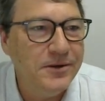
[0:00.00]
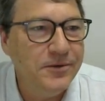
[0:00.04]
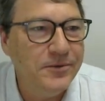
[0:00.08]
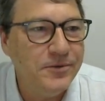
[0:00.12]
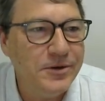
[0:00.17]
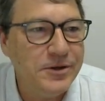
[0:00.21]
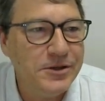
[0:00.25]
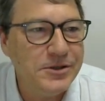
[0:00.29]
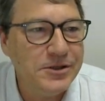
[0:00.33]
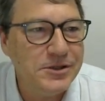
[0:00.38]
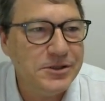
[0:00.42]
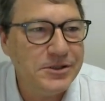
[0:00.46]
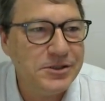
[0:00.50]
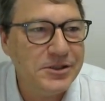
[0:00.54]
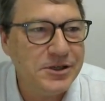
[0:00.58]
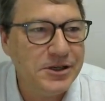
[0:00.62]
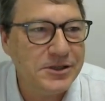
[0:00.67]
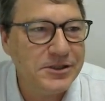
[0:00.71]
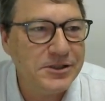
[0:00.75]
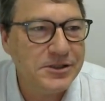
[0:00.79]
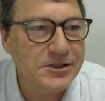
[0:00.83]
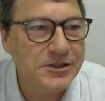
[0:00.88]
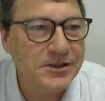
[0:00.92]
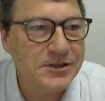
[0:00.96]
which is
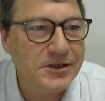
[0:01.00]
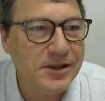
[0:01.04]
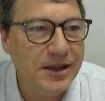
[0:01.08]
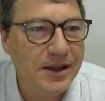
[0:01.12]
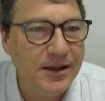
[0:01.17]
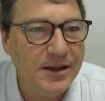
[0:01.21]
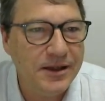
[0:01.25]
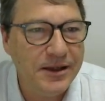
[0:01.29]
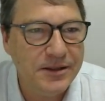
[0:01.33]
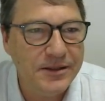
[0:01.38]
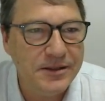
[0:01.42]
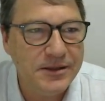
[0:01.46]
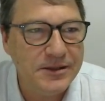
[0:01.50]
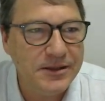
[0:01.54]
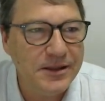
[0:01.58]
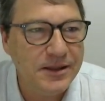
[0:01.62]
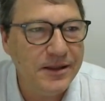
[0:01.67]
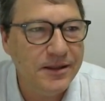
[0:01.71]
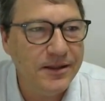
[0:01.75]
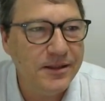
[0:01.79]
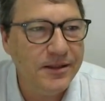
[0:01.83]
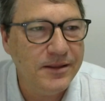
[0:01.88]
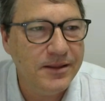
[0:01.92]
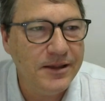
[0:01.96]
just
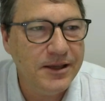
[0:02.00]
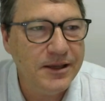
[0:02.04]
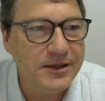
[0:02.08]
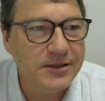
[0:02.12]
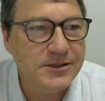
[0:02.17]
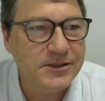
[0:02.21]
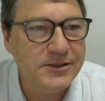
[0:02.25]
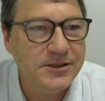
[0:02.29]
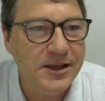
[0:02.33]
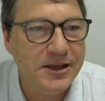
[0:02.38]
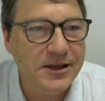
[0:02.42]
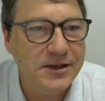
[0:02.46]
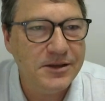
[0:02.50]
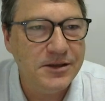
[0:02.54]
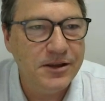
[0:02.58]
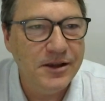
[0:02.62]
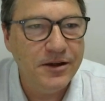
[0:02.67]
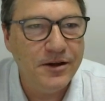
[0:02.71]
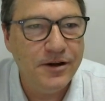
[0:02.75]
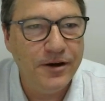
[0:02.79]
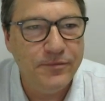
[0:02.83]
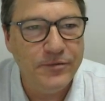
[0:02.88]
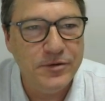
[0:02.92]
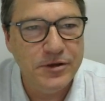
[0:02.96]
the extent
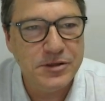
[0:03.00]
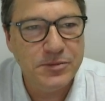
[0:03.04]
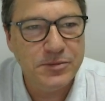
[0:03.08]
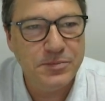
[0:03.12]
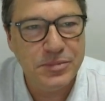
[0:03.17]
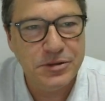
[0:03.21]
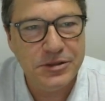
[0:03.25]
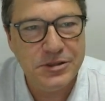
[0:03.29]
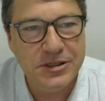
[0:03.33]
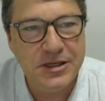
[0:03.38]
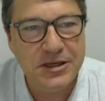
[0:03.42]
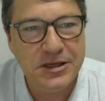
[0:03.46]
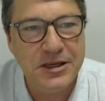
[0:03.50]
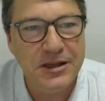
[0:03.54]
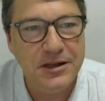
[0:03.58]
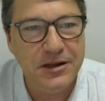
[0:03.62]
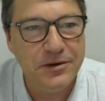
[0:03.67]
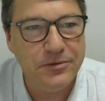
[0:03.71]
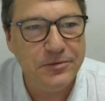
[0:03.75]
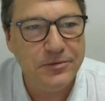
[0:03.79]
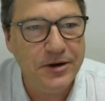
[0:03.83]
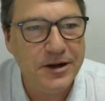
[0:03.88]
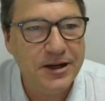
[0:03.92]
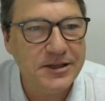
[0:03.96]
of this
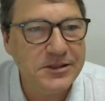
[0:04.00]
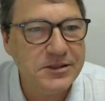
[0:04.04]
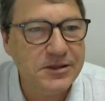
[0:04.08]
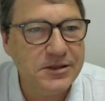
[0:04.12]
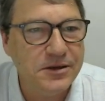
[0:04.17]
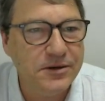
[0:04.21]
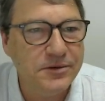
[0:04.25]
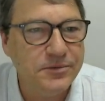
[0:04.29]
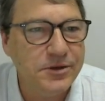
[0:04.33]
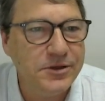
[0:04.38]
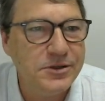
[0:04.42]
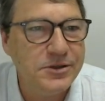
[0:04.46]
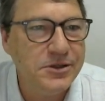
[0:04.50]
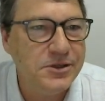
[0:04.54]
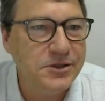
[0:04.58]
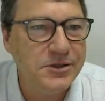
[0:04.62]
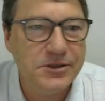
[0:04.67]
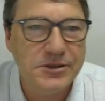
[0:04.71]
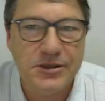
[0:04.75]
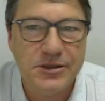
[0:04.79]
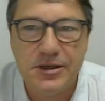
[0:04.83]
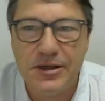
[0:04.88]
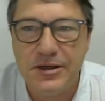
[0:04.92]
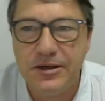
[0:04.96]
particular raster, which
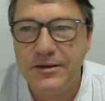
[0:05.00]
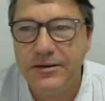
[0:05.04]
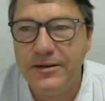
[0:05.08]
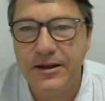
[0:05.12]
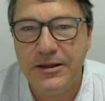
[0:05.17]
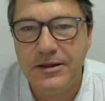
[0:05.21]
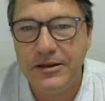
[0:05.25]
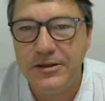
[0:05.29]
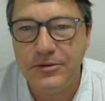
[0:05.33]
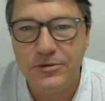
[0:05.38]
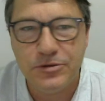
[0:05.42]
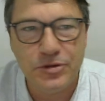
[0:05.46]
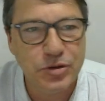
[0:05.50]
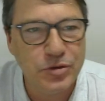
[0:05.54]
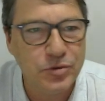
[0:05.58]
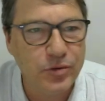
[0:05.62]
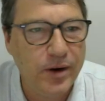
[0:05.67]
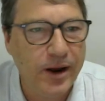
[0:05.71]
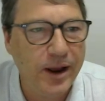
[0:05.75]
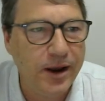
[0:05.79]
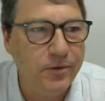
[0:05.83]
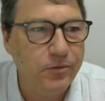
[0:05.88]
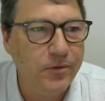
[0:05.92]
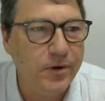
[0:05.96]
is a little
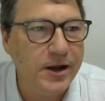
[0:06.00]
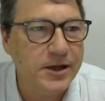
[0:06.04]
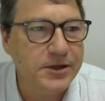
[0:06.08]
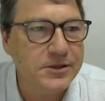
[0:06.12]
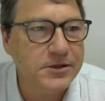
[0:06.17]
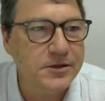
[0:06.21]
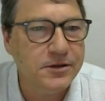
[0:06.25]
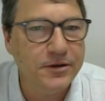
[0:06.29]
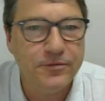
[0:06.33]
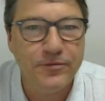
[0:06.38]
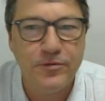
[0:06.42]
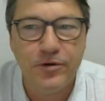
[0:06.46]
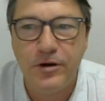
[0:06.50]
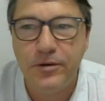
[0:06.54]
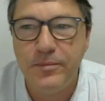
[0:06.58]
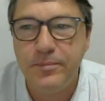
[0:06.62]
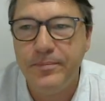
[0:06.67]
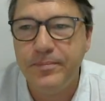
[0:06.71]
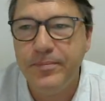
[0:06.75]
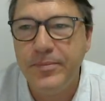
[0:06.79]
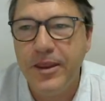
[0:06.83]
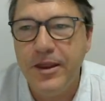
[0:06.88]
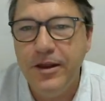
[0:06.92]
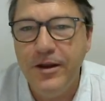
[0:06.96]
terrain raster
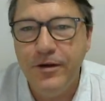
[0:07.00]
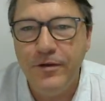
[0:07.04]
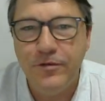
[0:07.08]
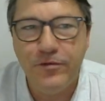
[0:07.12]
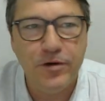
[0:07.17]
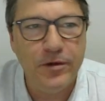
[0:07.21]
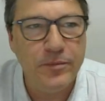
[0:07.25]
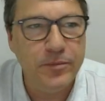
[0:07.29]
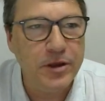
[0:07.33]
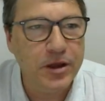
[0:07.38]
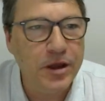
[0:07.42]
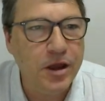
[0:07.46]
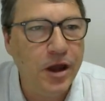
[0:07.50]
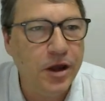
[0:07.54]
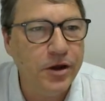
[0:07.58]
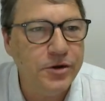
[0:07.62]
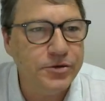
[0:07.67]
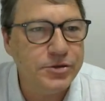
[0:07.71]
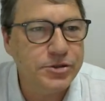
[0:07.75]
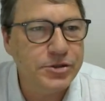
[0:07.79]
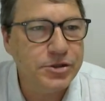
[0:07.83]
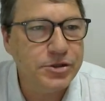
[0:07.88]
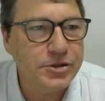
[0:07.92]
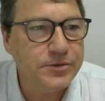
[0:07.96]
from the
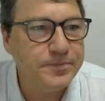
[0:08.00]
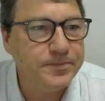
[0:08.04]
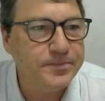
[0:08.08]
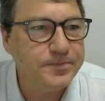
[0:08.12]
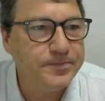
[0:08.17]
coast.